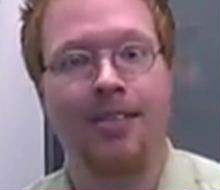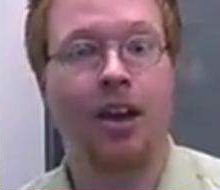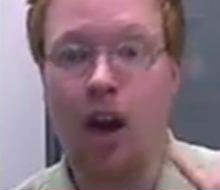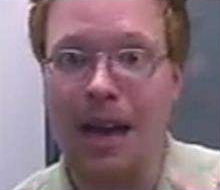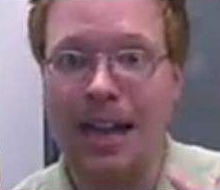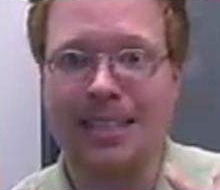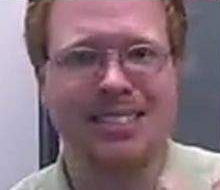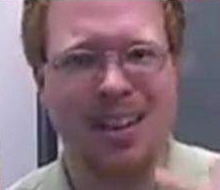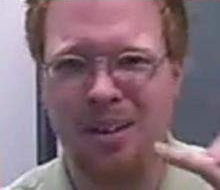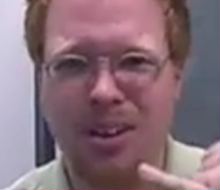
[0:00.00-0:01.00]
They call back
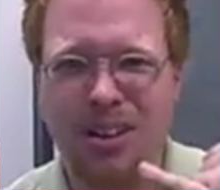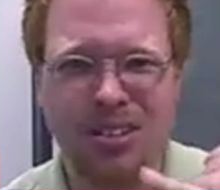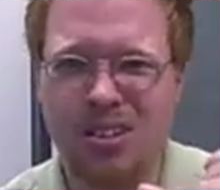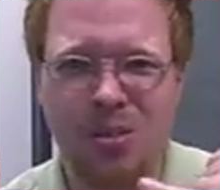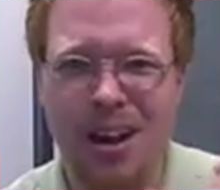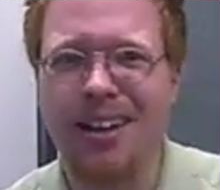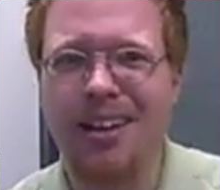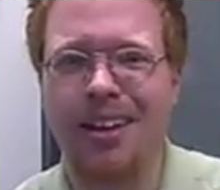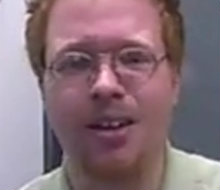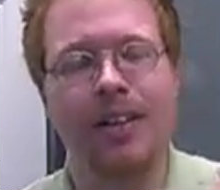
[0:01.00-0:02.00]
and say, what is going
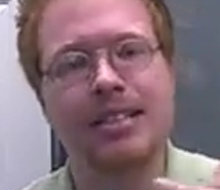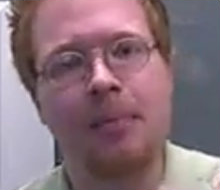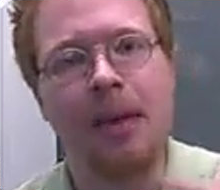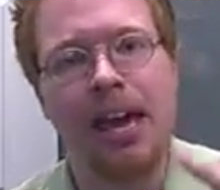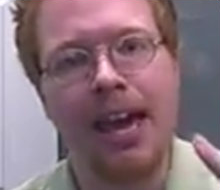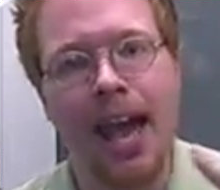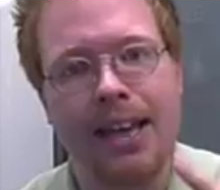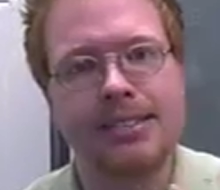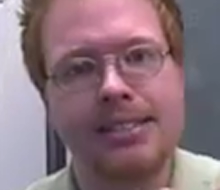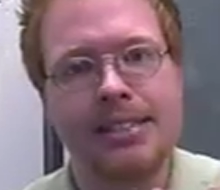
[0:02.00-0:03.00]
on here? That doesn't make
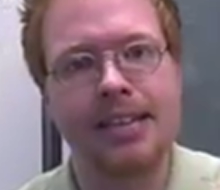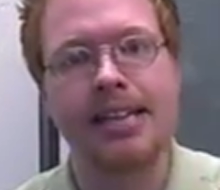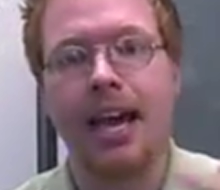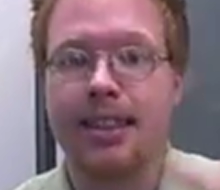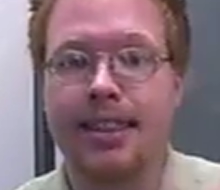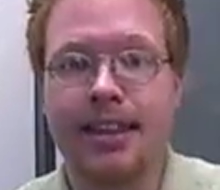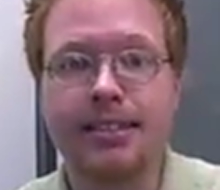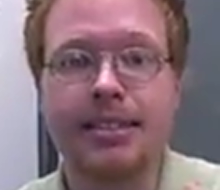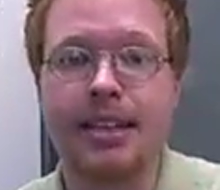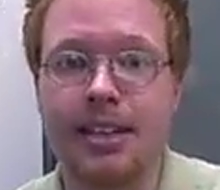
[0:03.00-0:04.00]
any sense.
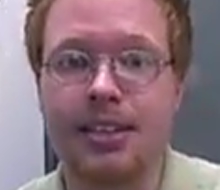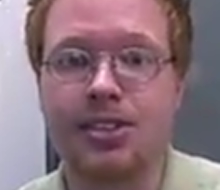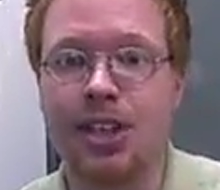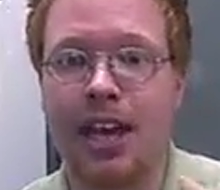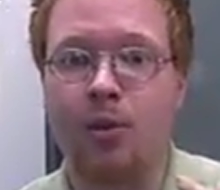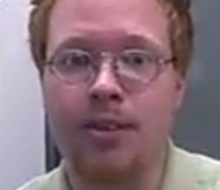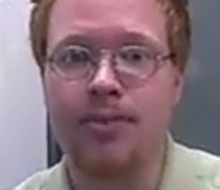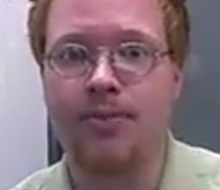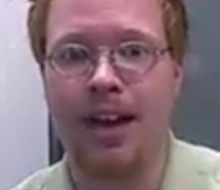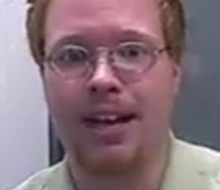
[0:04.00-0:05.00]
This is a
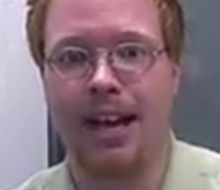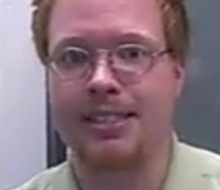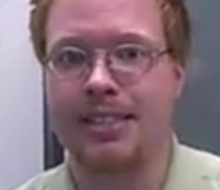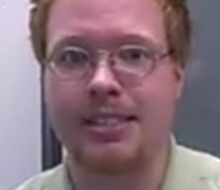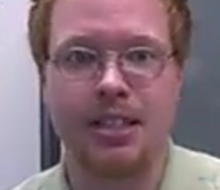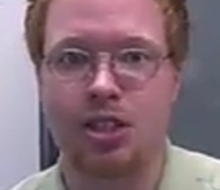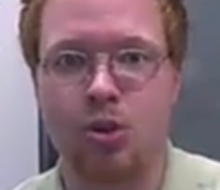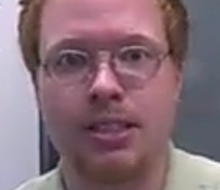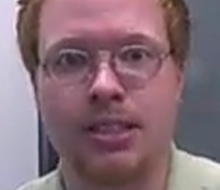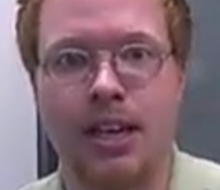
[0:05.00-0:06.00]
refinance. This isn't a
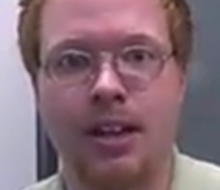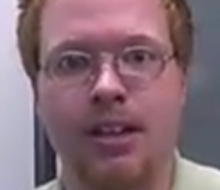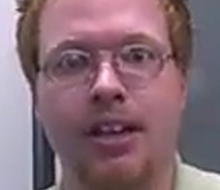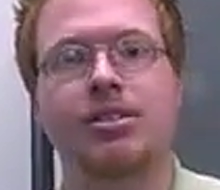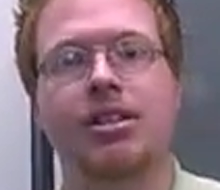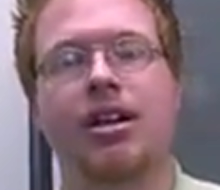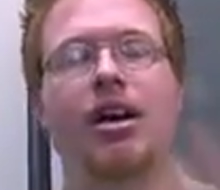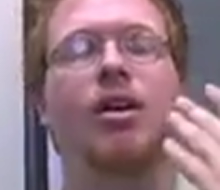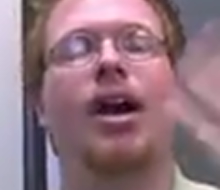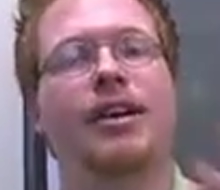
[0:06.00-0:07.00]
short sale. And you say,
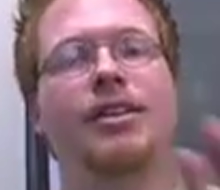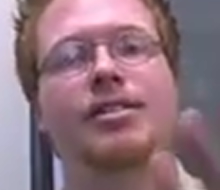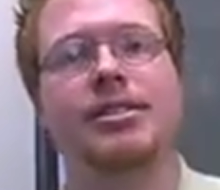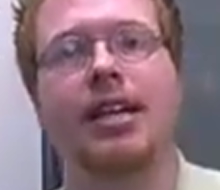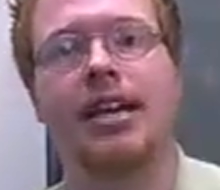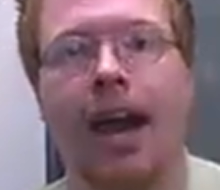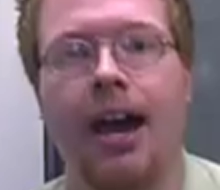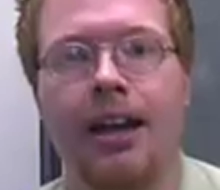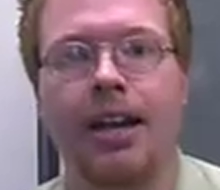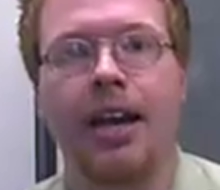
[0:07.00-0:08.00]
oh, I understand
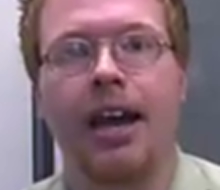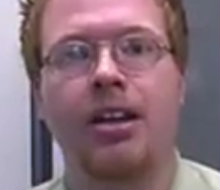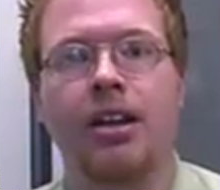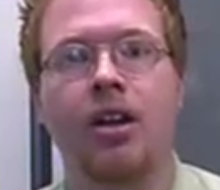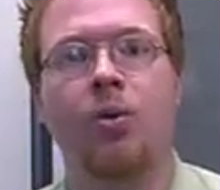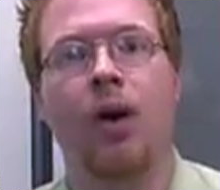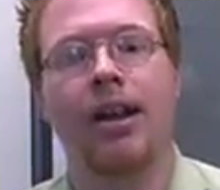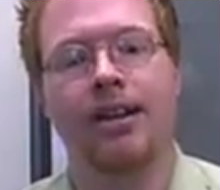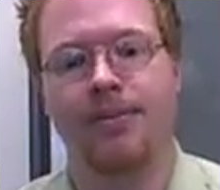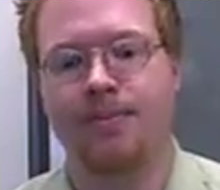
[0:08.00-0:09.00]
that. And you know
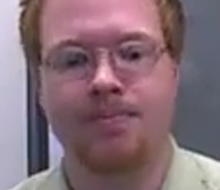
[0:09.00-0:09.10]
what?